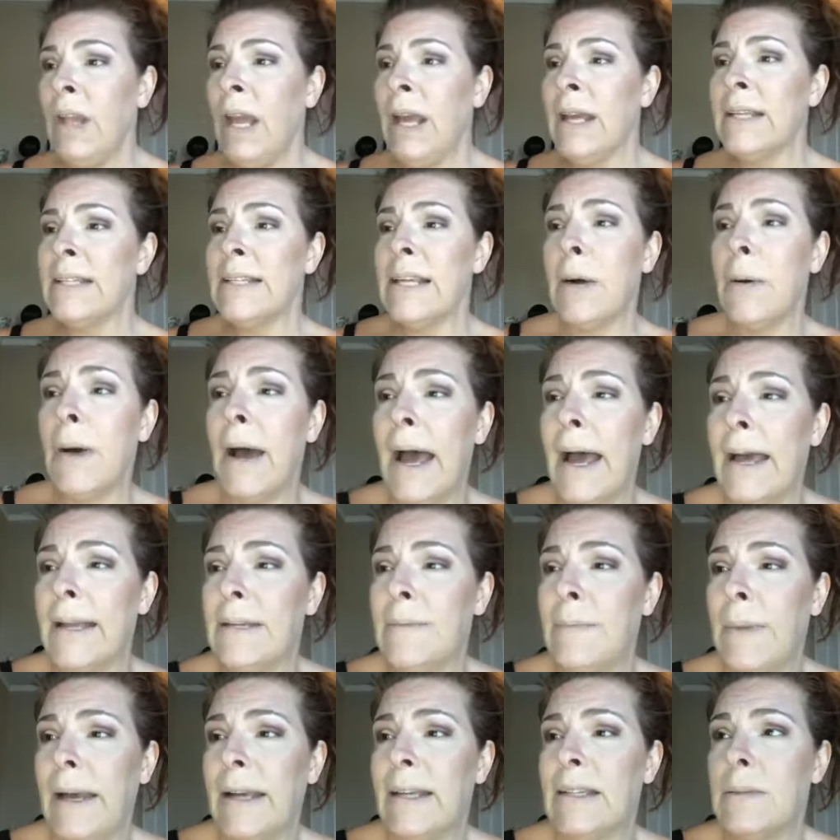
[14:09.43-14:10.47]
And so I had
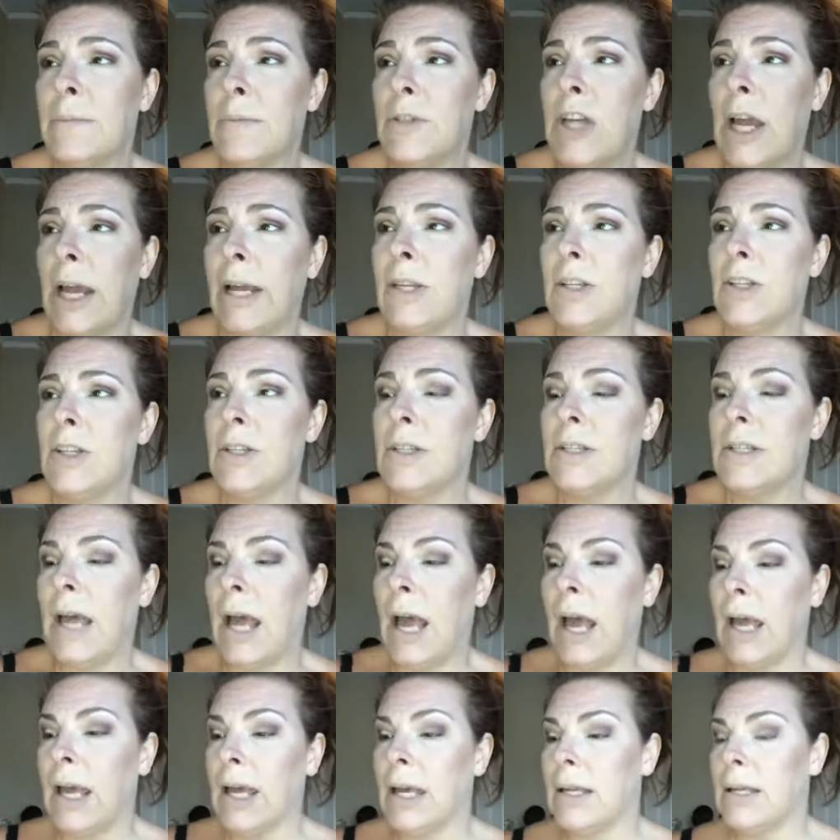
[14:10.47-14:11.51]
to make some changes,
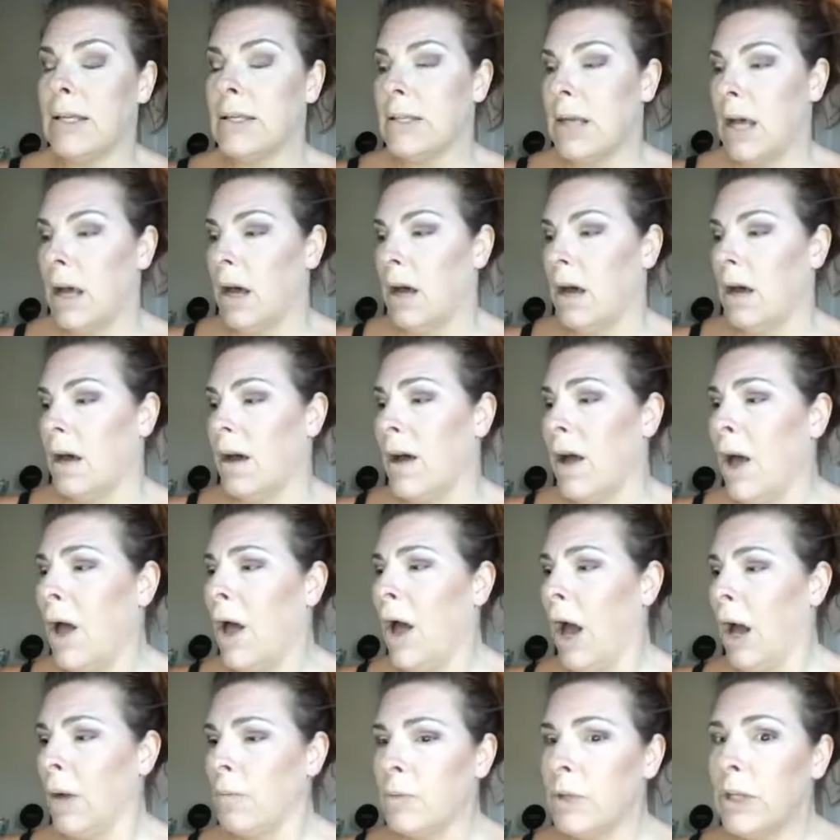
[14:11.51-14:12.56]
and
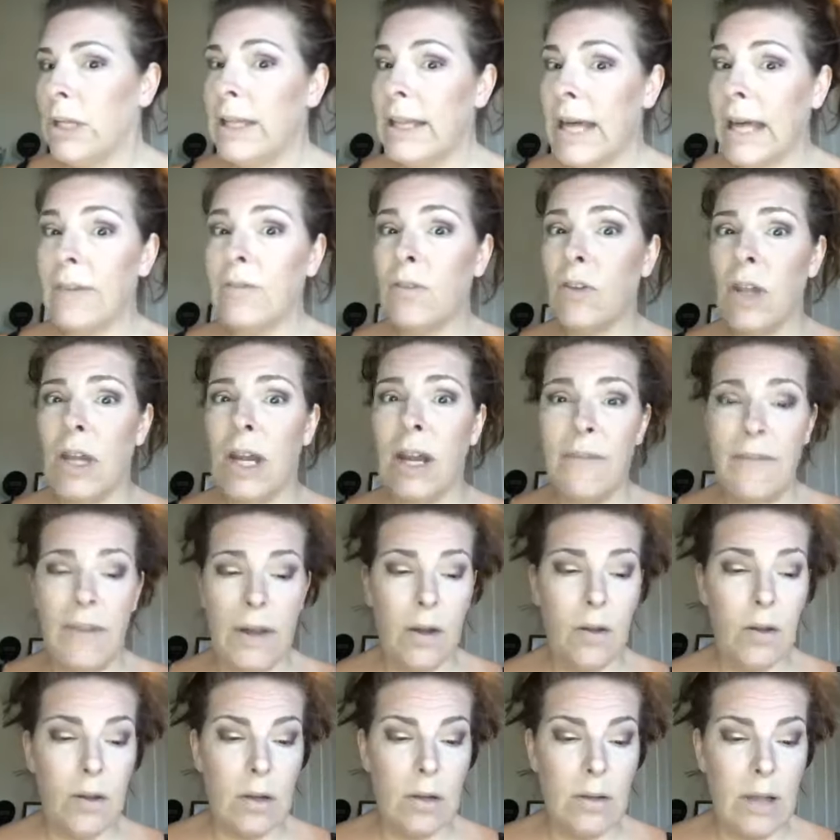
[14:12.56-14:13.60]
I'm really thankful that I
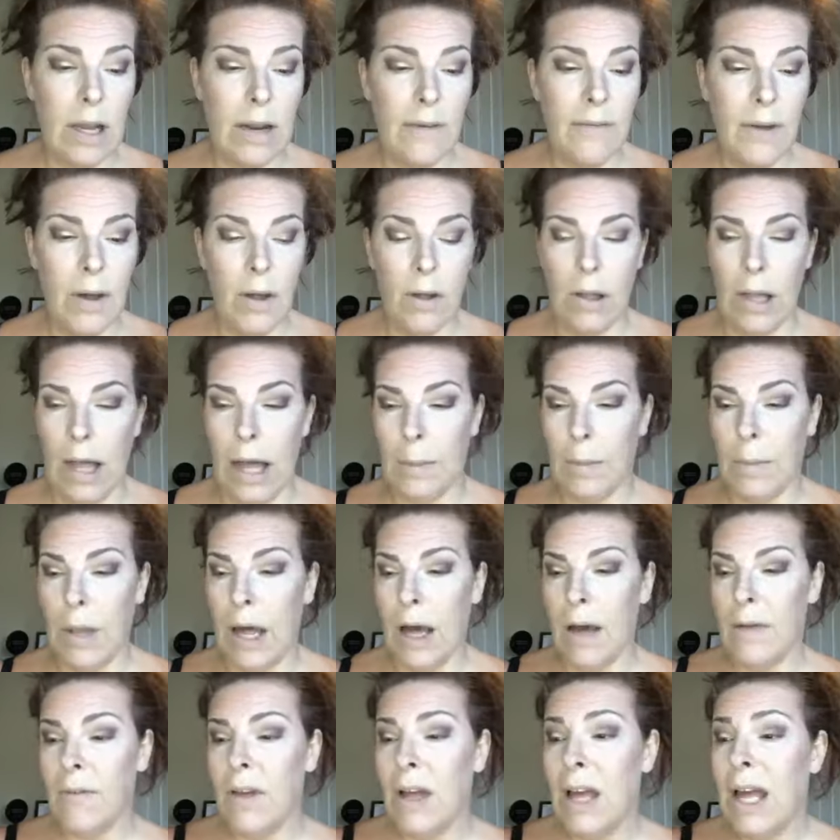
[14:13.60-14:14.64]
found
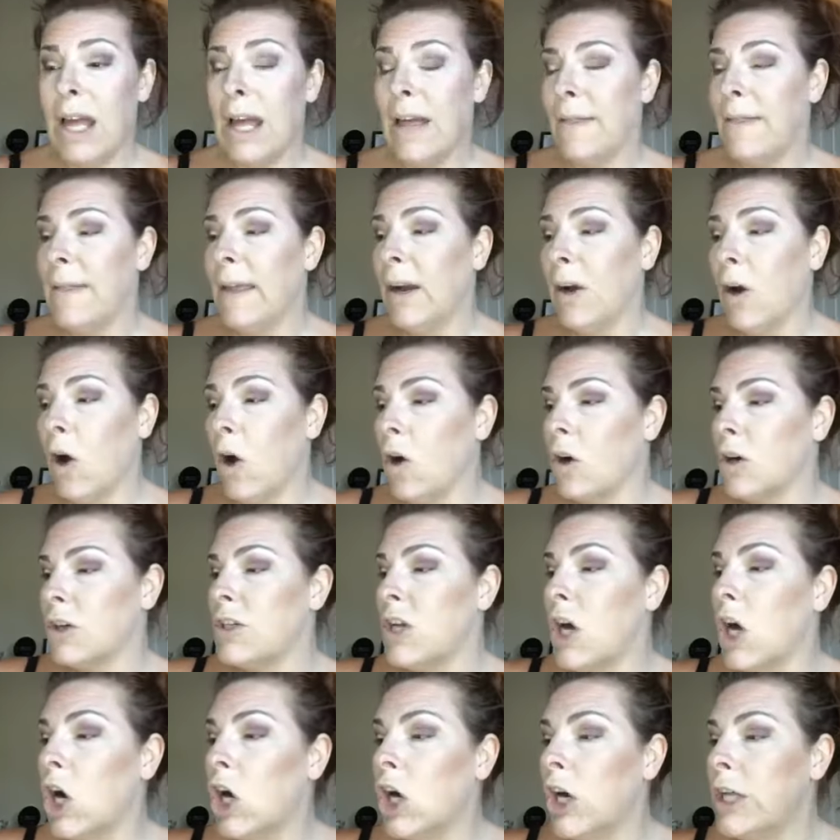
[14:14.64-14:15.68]
Limelife. There are
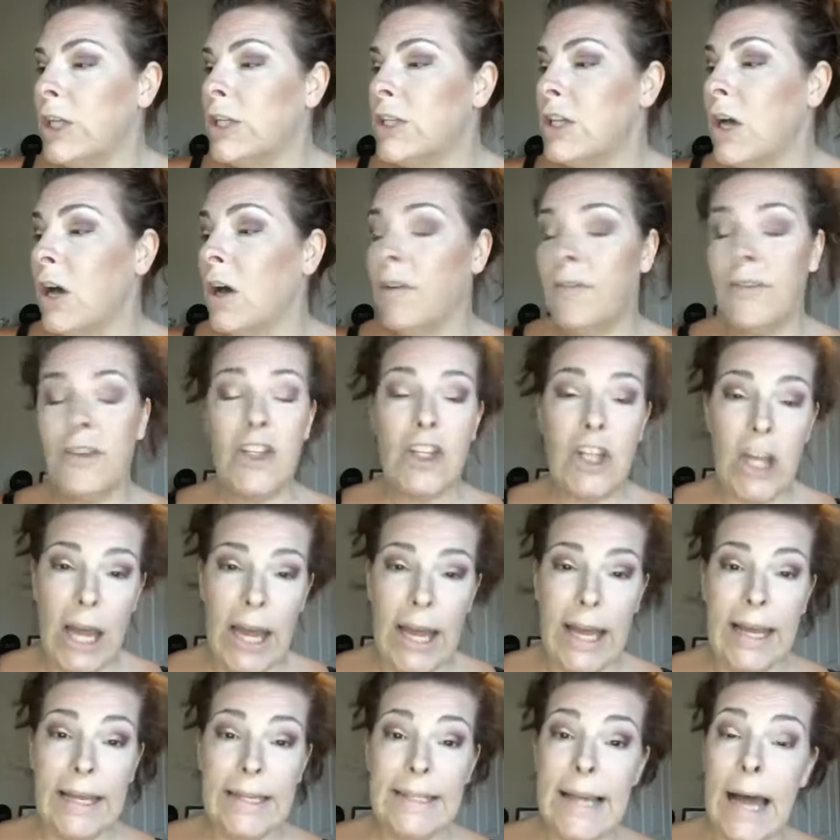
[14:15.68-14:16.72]
tons of
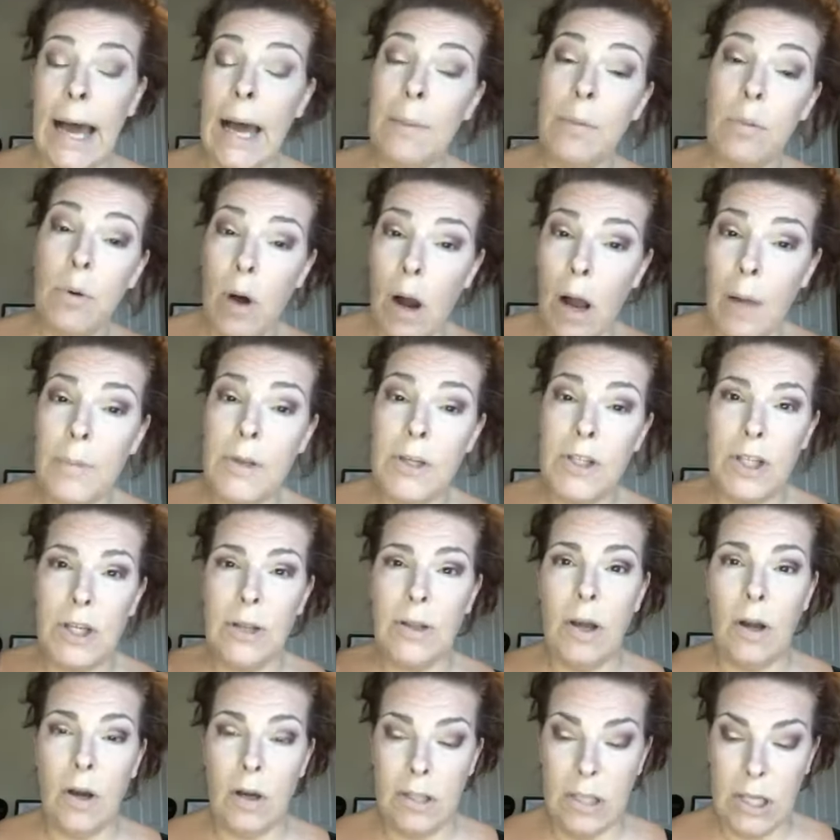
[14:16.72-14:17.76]
shades. I promise
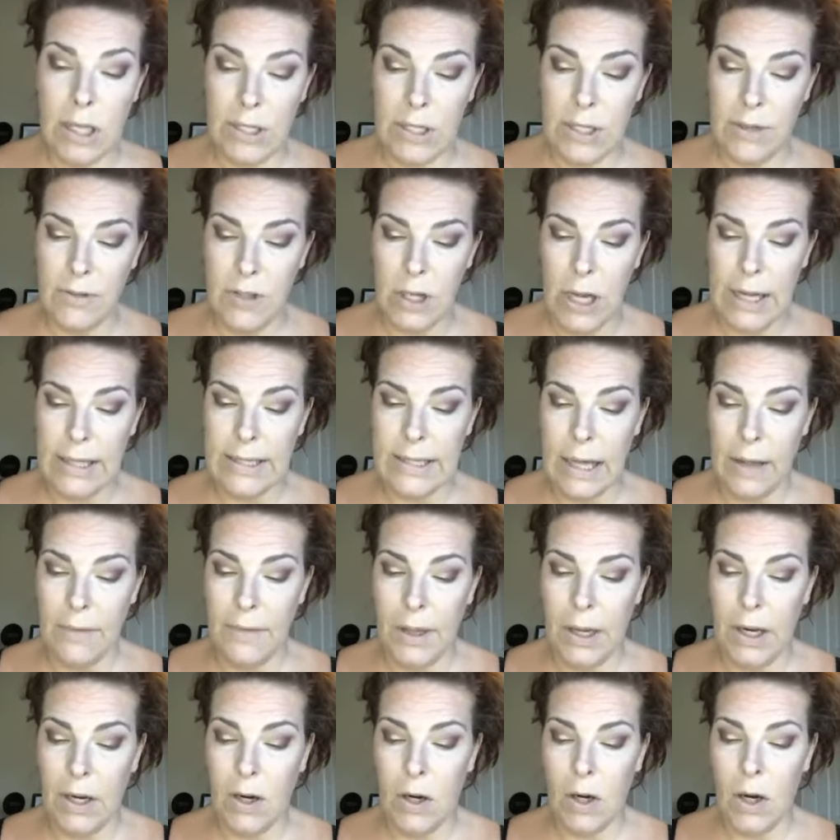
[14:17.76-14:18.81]
you, there are tons of shades out
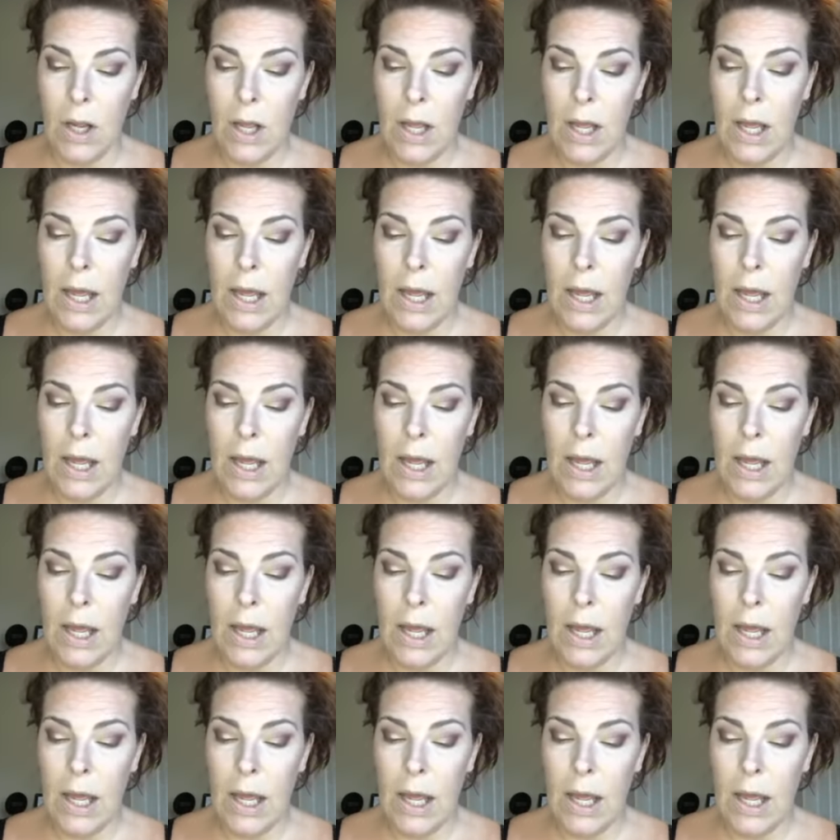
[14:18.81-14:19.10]
there,